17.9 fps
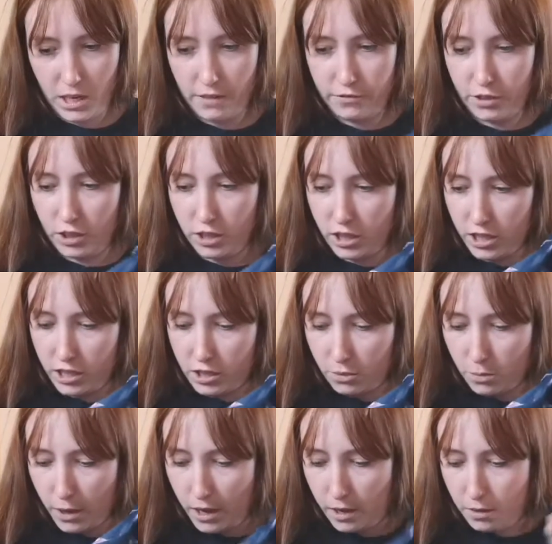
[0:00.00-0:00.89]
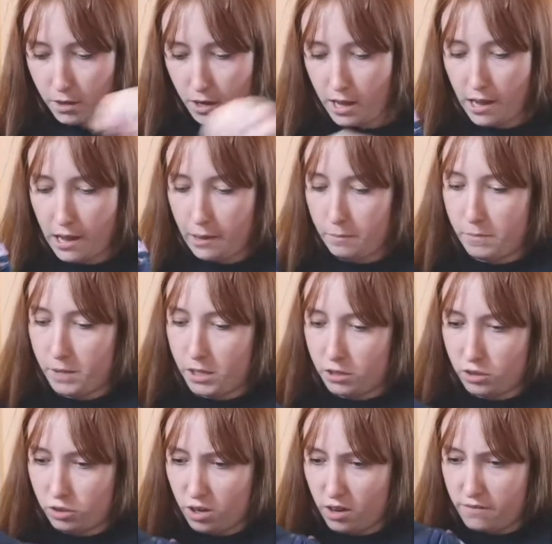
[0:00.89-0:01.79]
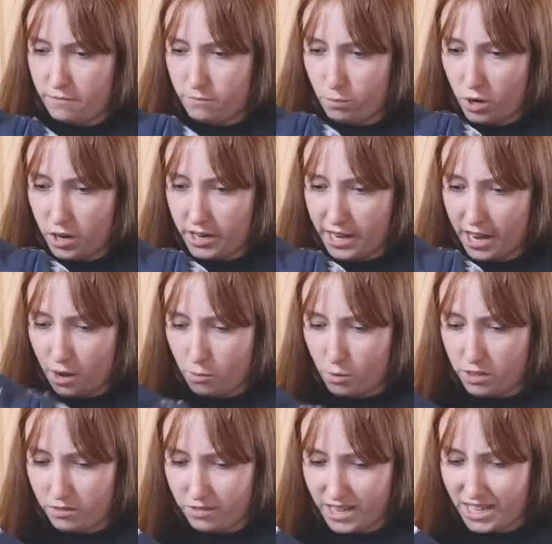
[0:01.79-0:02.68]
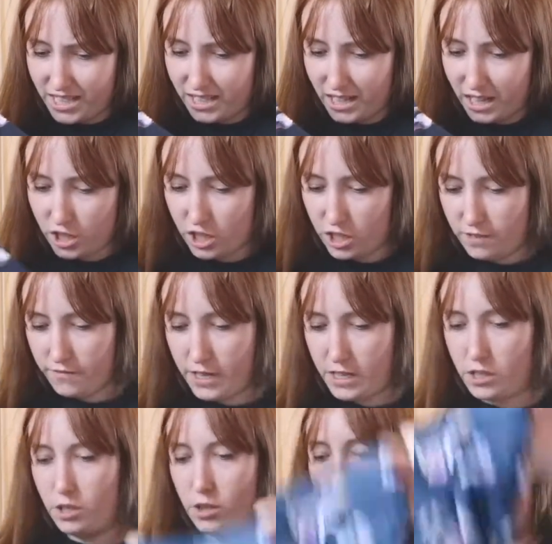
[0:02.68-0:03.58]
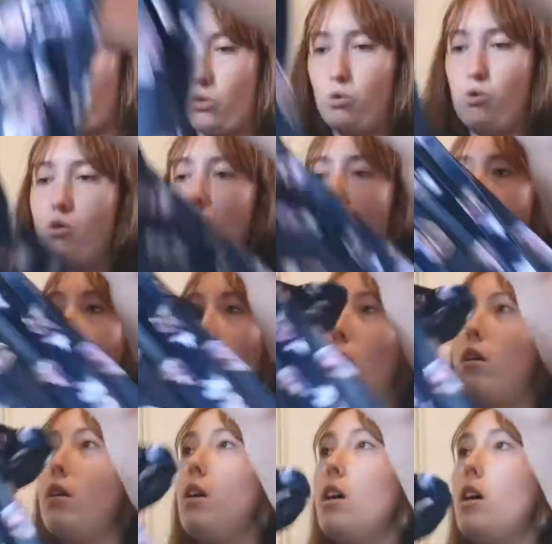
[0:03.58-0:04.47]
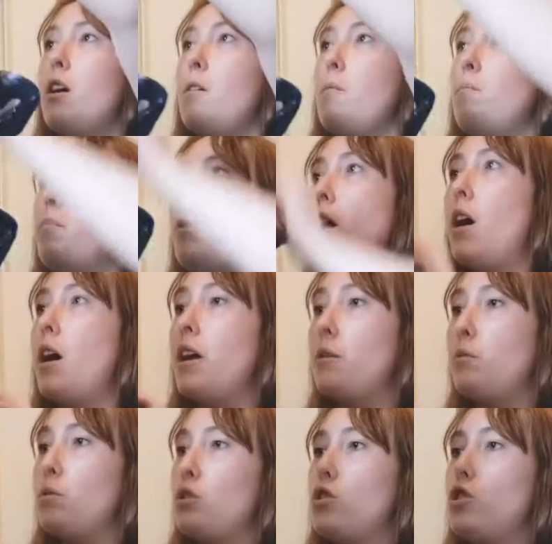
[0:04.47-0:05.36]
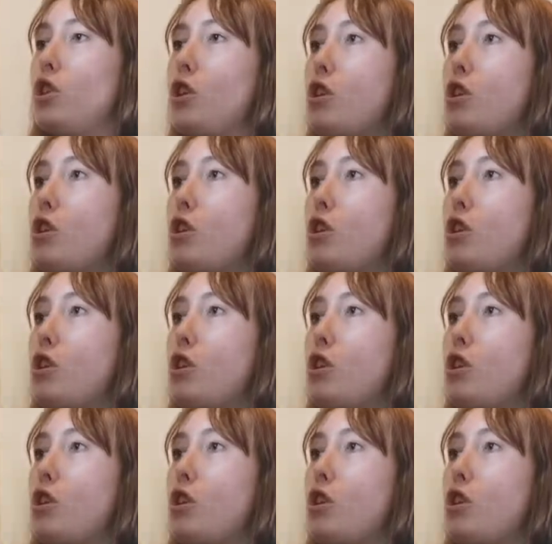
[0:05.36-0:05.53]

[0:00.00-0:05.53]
I'm going to have to look into it and try and work out whether it is actually vintage or not, but it was